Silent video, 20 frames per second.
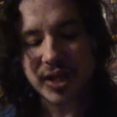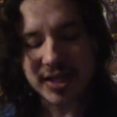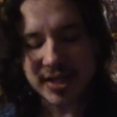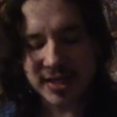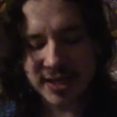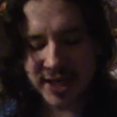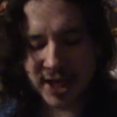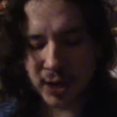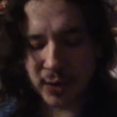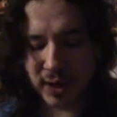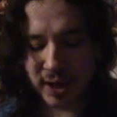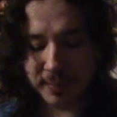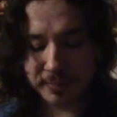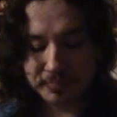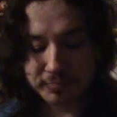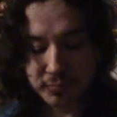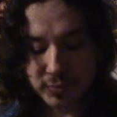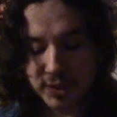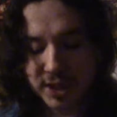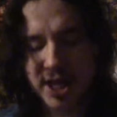Now,
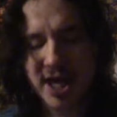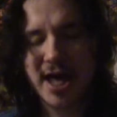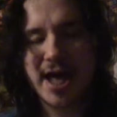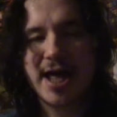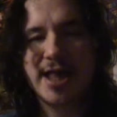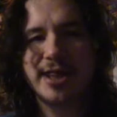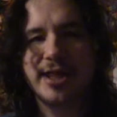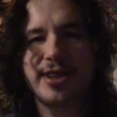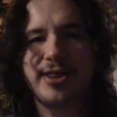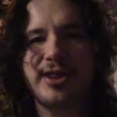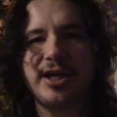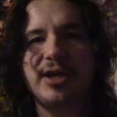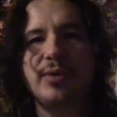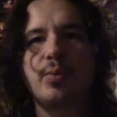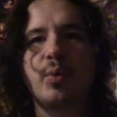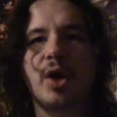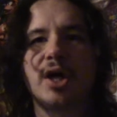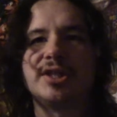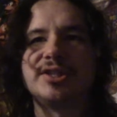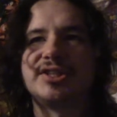the thing
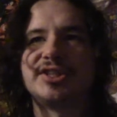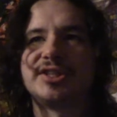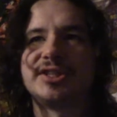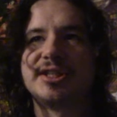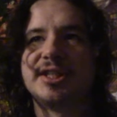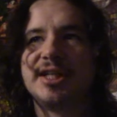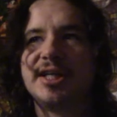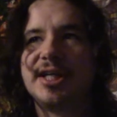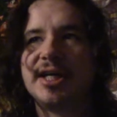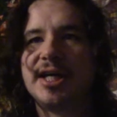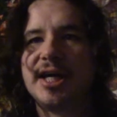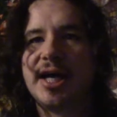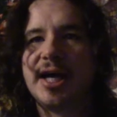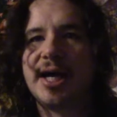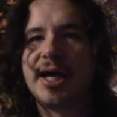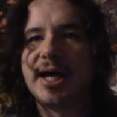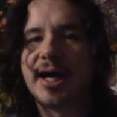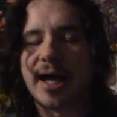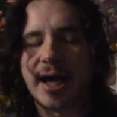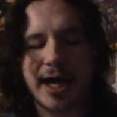was,
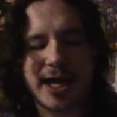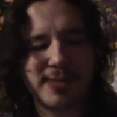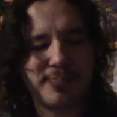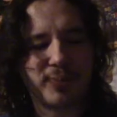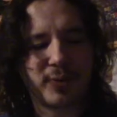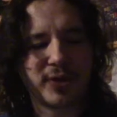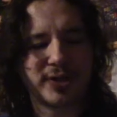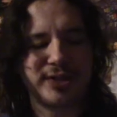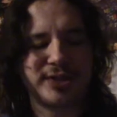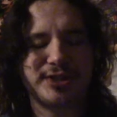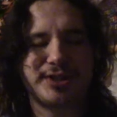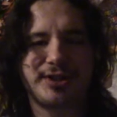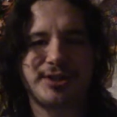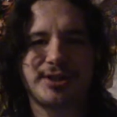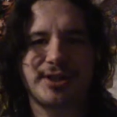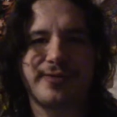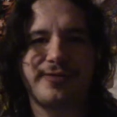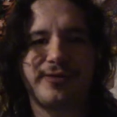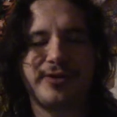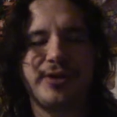I had bought this
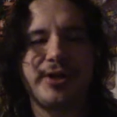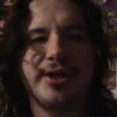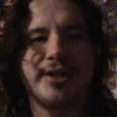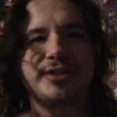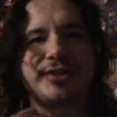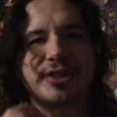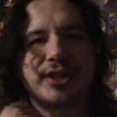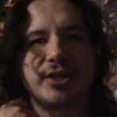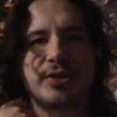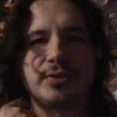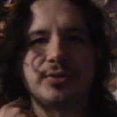a few years ago